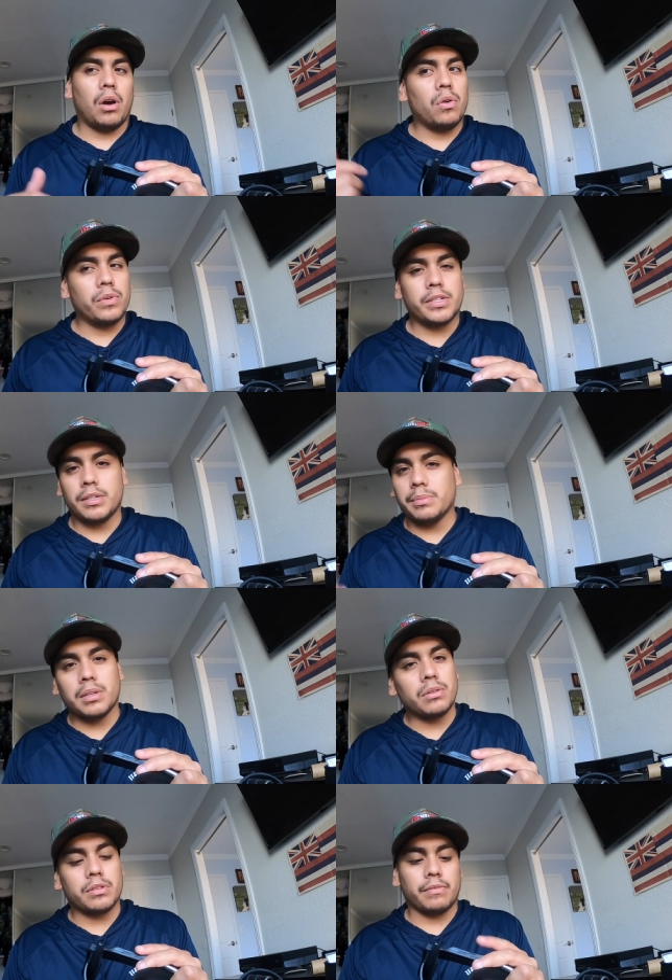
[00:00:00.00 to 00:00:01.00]
always seems
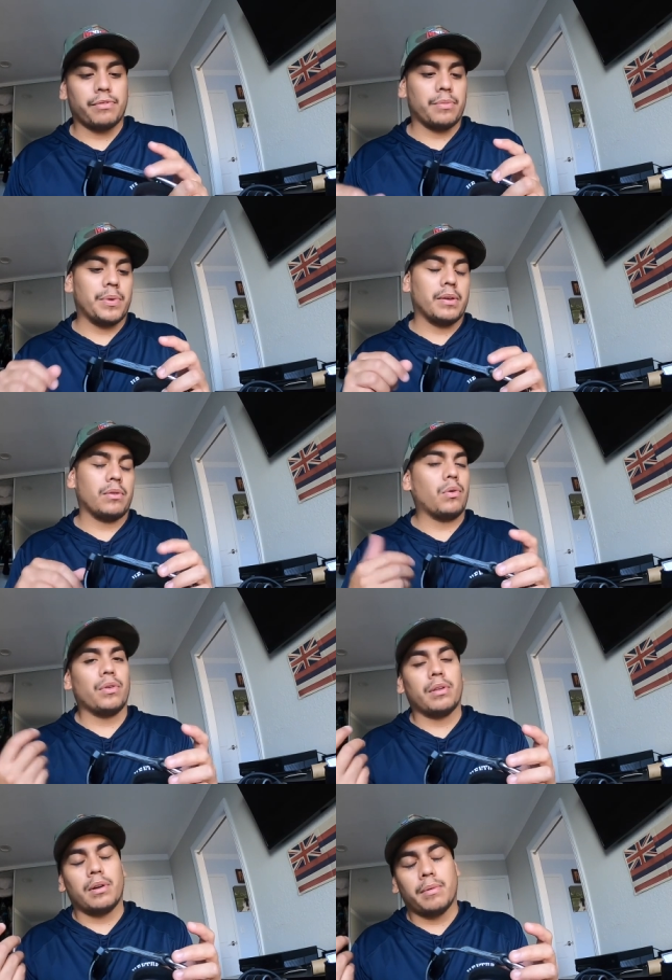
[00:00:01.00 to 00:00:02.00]
to loosen for me,
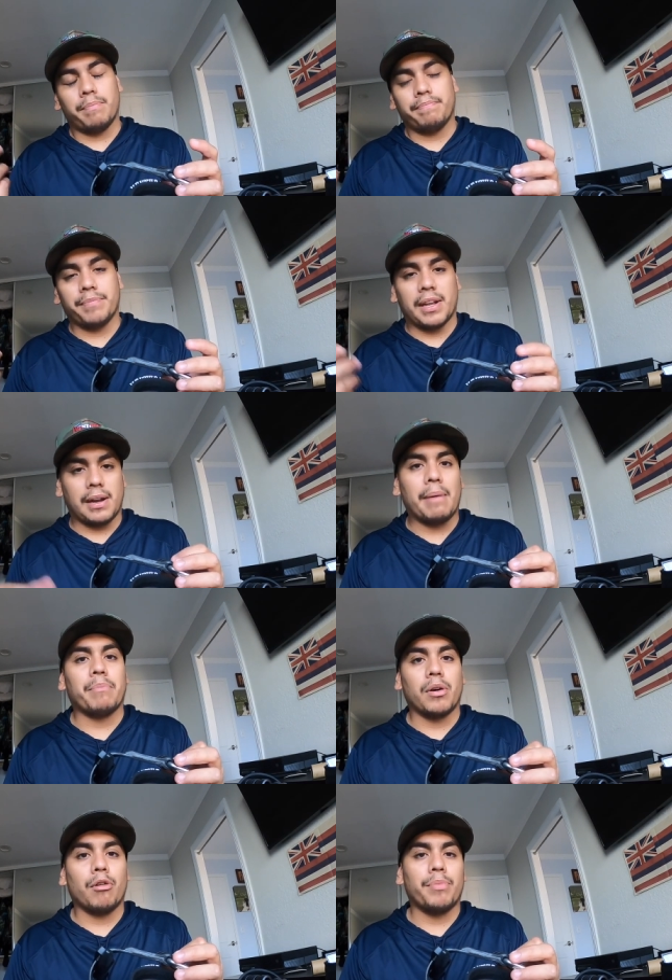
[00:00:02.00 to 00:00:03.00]
or the the
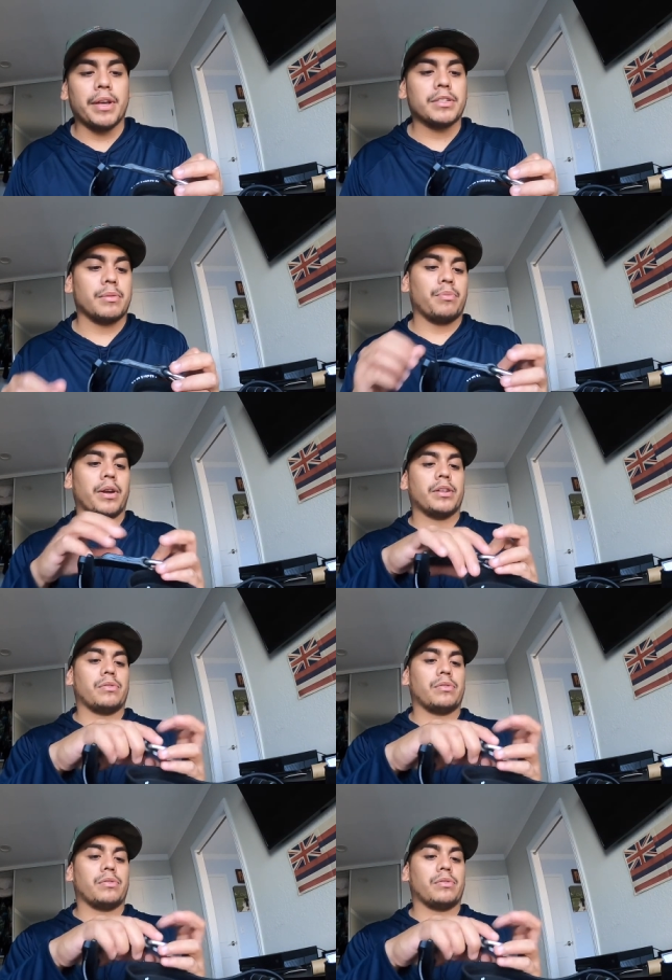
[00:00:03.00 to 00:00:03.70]
clamp buckle begins to break.